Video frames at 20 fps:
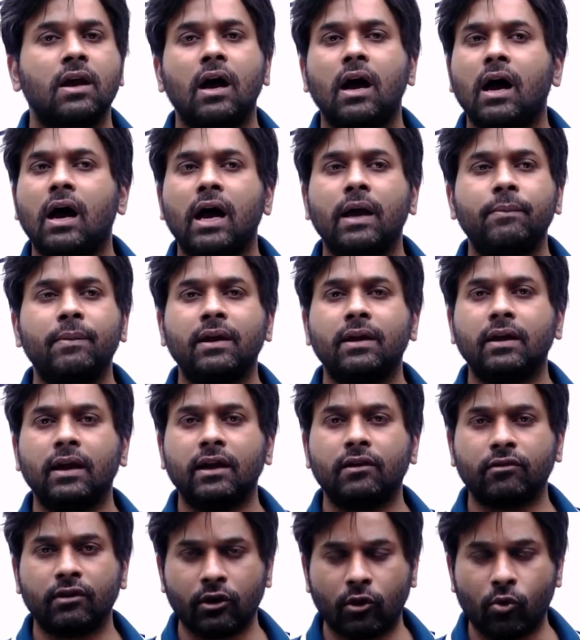I mean
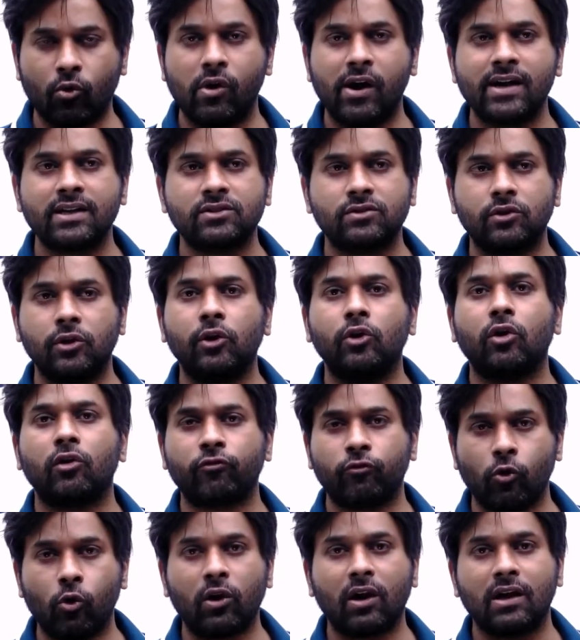it requires 3 or
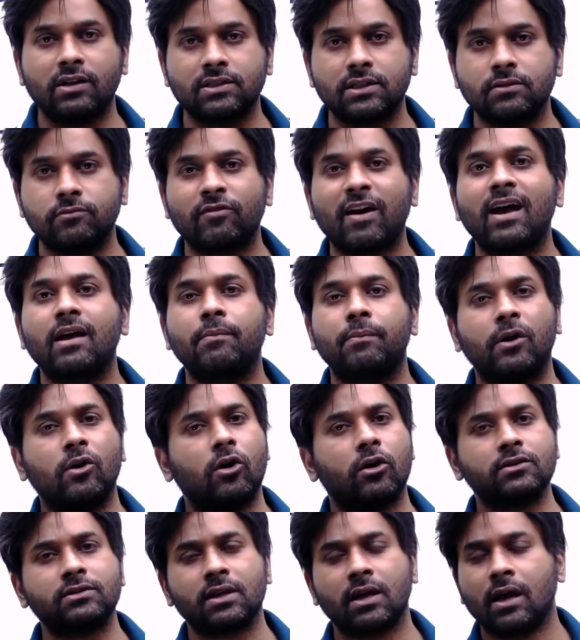4 classes. Why?
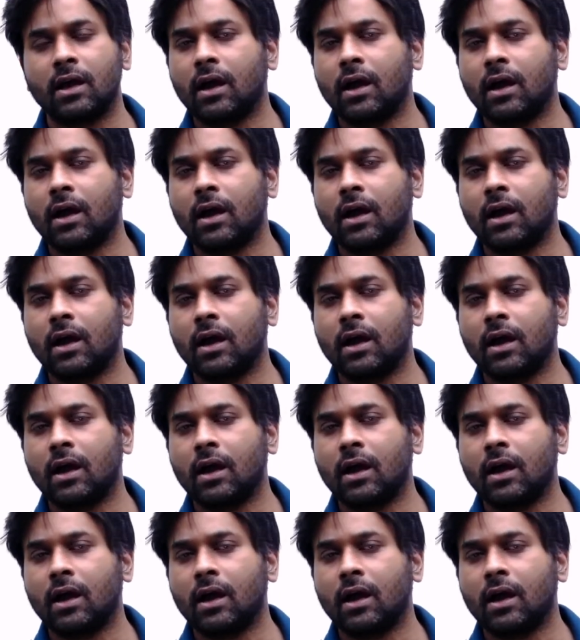Because